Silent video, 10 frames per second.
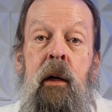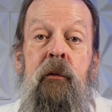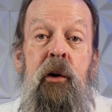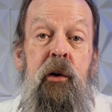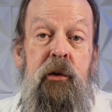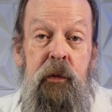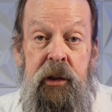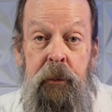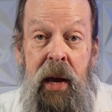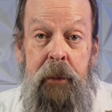for use with
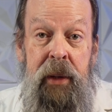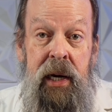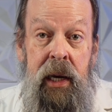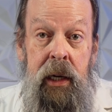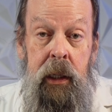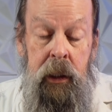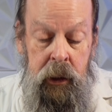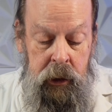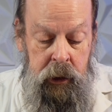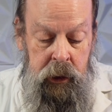the Mac Mini
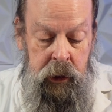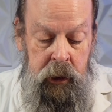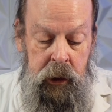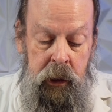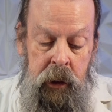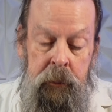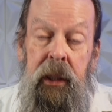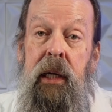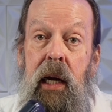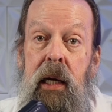
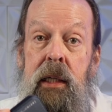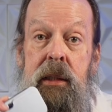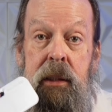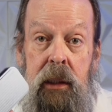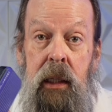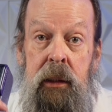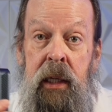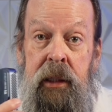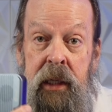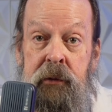because
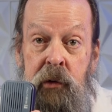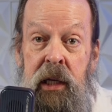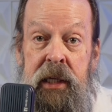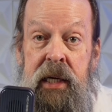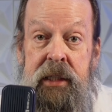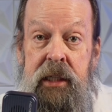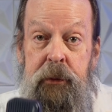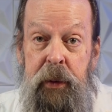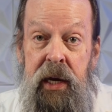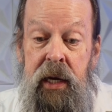it gets really decent
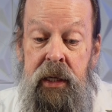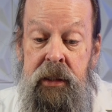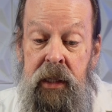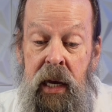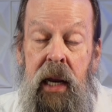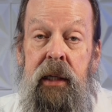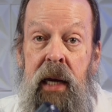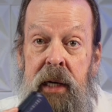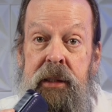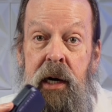speeds and
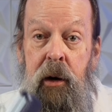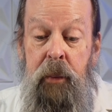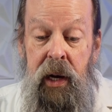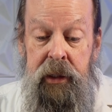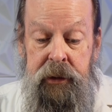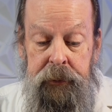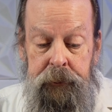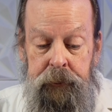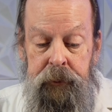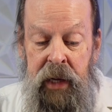8 terabytes.
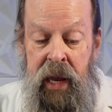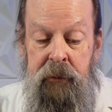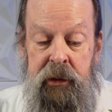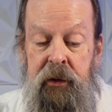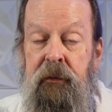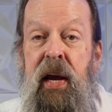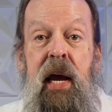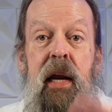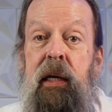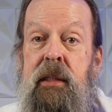And with the
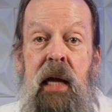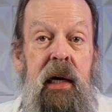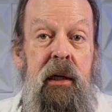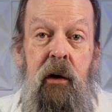fan, it's not going to